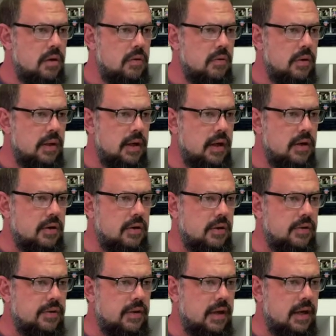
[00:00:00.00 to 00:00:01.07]
really a
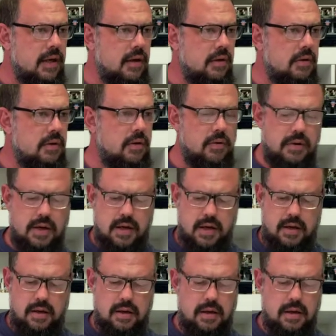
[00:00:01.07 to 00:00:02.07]
good thing. Okay,